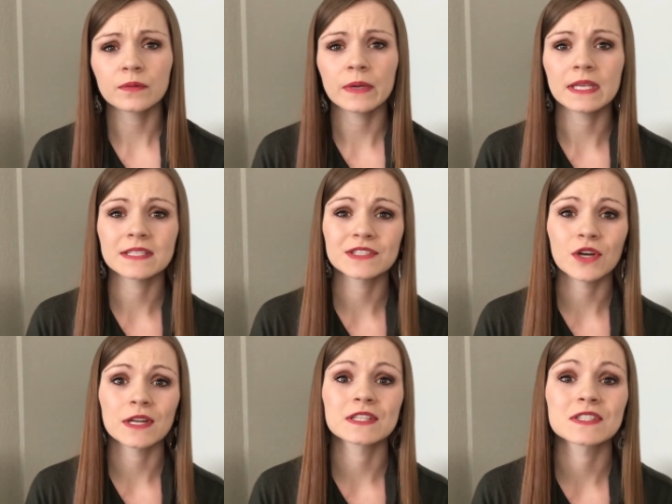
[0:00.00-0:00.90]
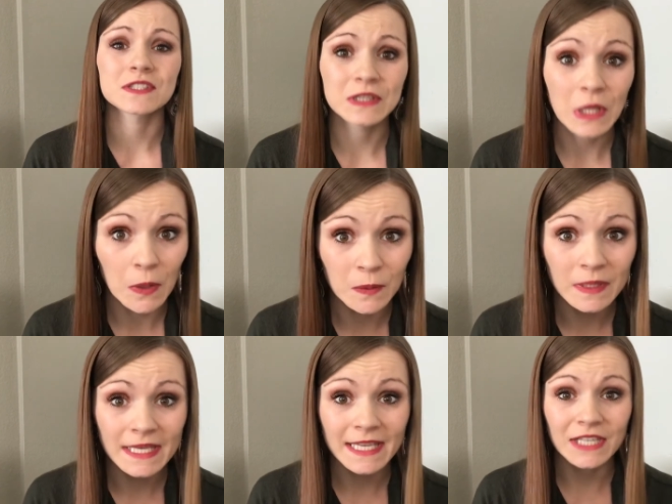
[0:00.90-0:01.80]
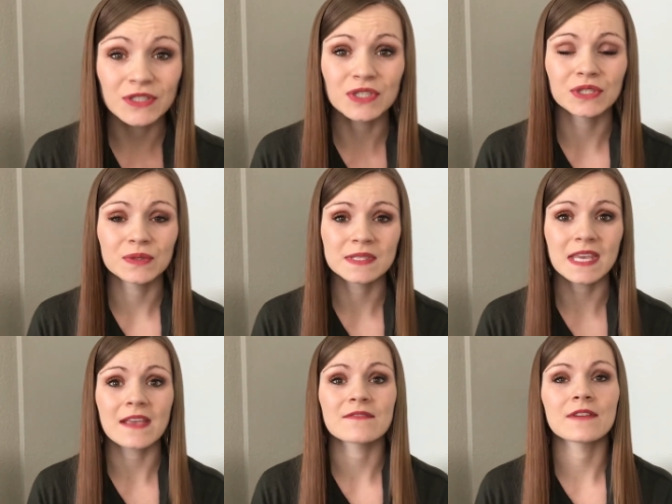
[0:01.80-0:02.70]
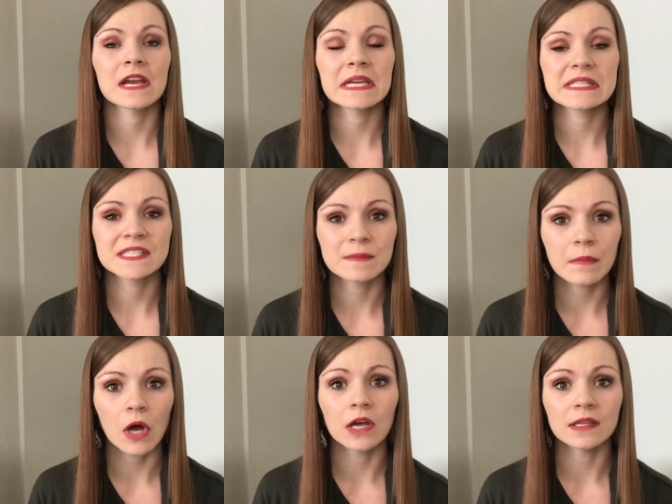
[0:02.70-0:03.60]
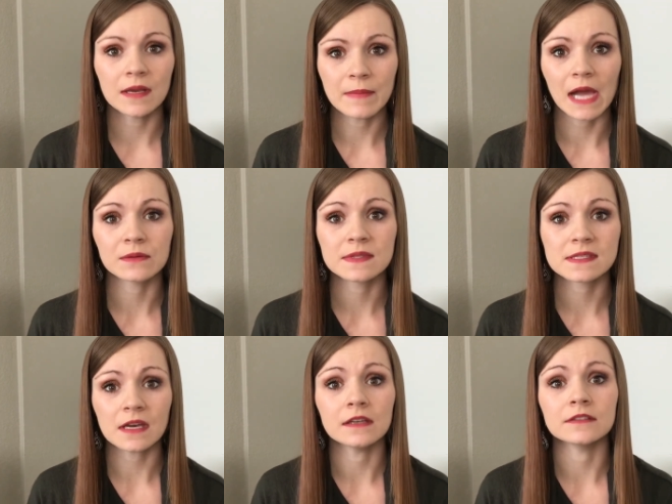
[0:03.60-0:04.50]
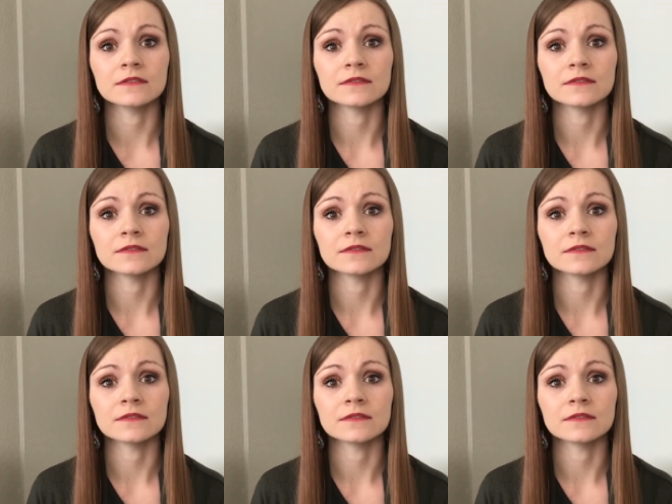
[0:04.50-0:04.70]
we started slowly introducing very small amounts of